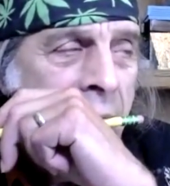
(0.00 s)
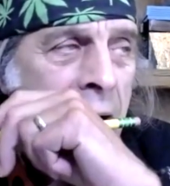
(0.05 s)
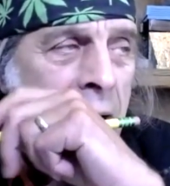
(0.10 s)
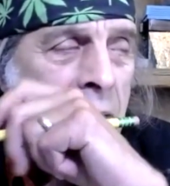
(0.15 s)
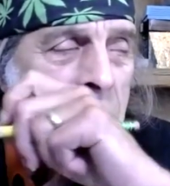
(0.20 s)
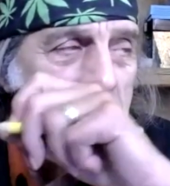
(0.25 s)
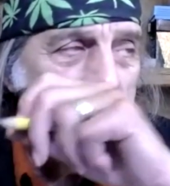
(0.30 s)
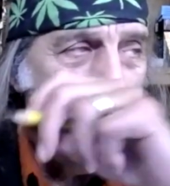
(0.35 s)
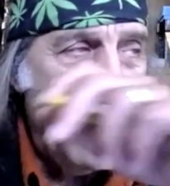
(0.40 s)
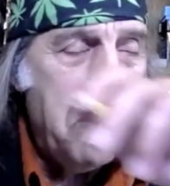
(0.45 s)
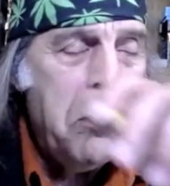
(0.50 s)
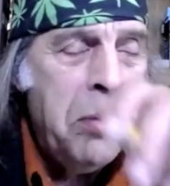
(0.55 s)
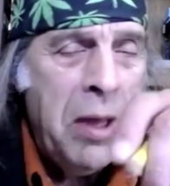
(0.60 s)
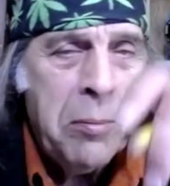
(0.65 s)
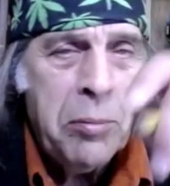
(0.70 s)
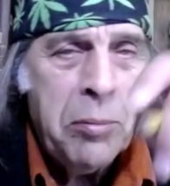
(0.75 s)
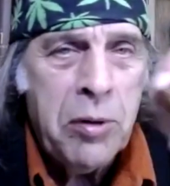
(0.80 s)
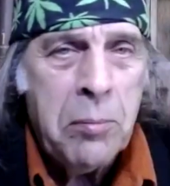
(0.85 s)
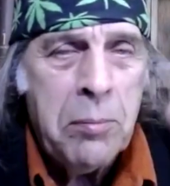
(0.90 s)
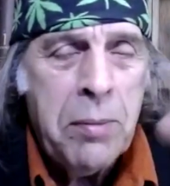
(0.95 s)
Today,
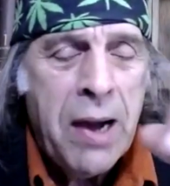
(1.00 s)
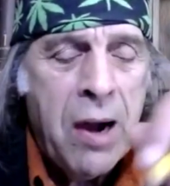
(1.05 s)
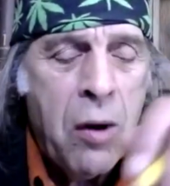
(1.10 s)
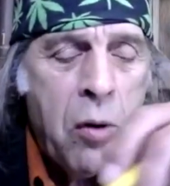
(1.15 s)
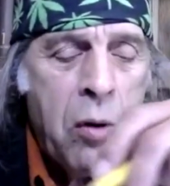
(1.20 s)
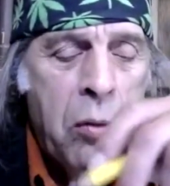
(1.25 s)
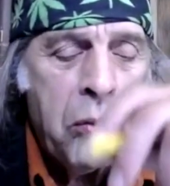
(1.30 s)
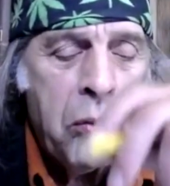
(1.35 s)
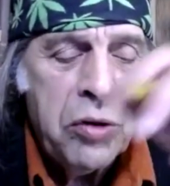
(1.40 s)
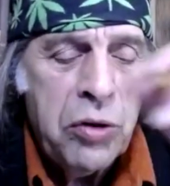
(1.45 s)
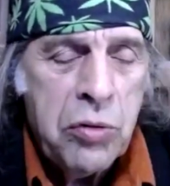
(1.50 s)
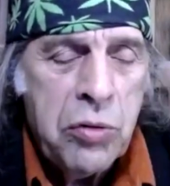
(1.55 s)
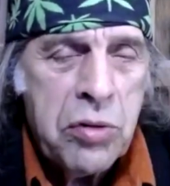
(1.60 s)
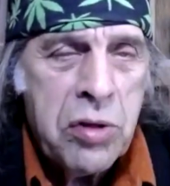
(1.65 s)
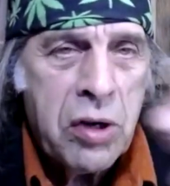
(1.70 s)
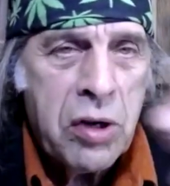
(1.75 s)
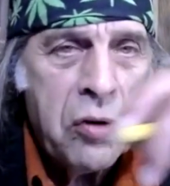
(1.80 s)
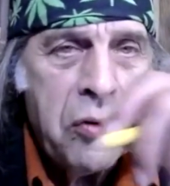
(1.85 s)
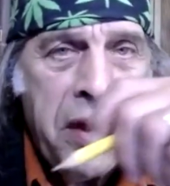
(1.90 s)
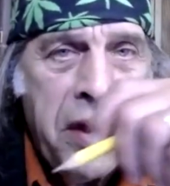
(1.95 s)
people in power will use a
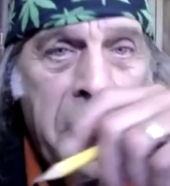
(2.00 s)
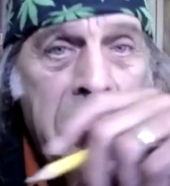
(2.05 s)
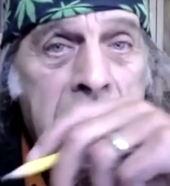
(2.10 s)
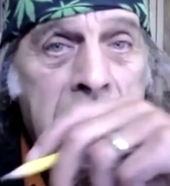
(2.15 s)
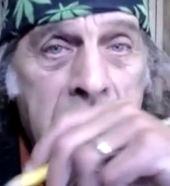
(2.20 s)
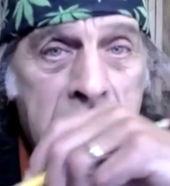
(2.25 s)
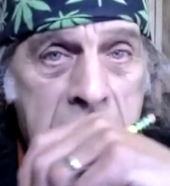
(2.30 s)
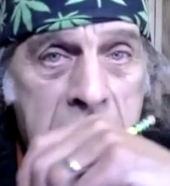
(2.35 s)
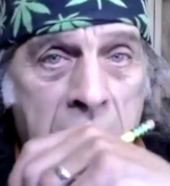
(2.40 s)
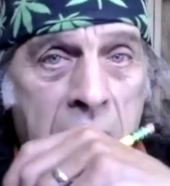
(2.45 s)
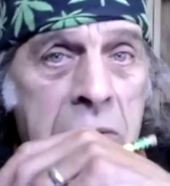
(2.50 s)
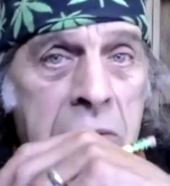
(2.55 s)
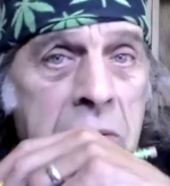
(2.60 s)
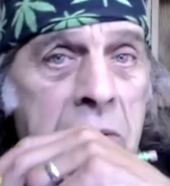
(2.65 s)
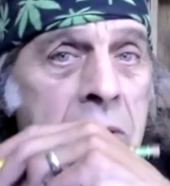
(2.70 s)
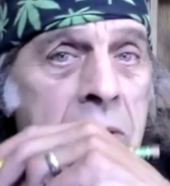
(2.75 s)
creative consultant.